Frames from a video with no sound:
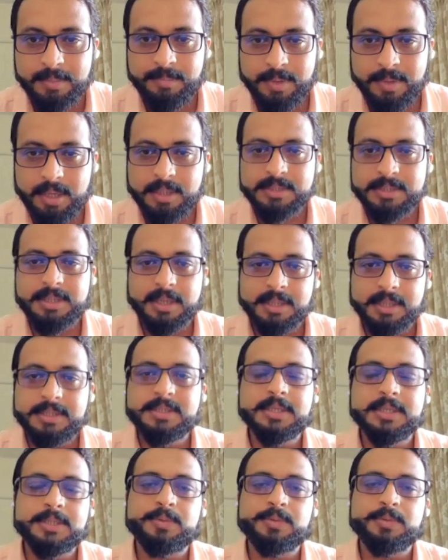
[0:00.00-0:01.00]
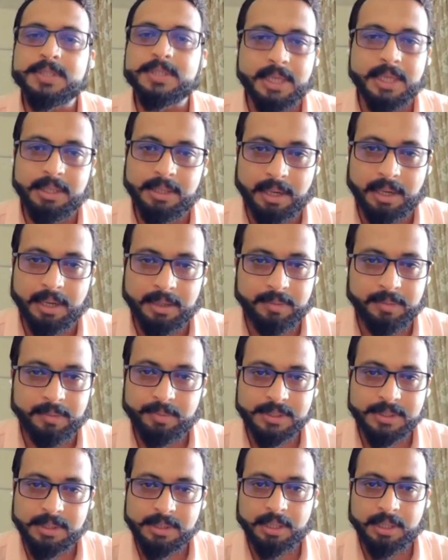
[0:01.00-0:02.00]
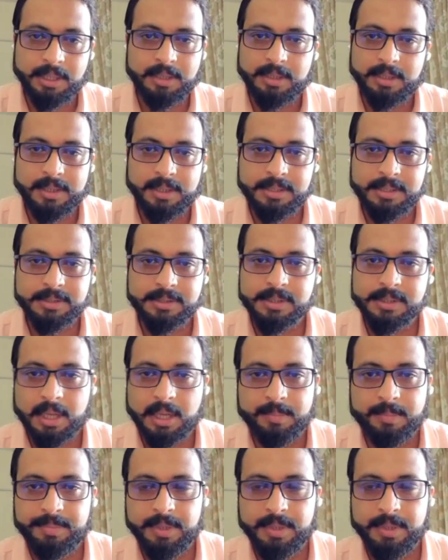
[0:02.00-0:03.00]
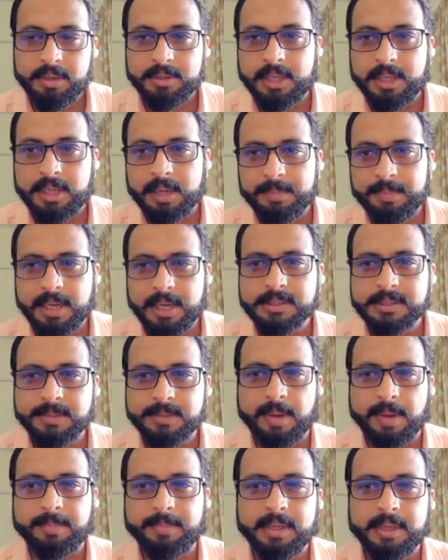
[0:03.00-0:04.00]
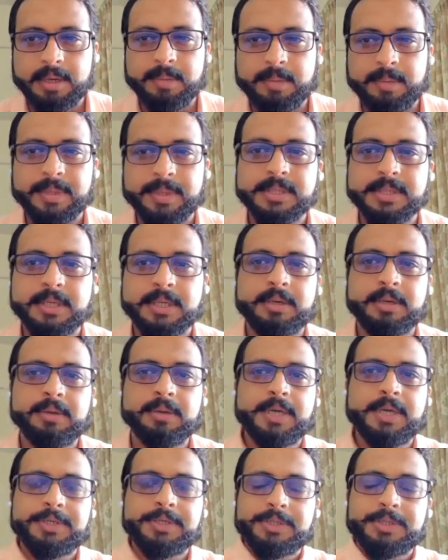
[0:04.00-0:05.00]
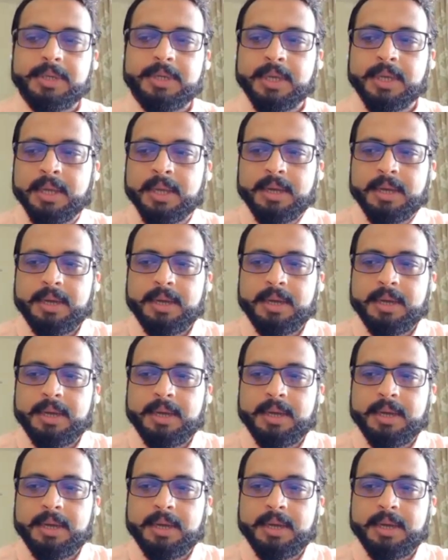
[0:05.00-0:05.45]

because the research was saying that it was nothing against the company or that, but as a public representative, I should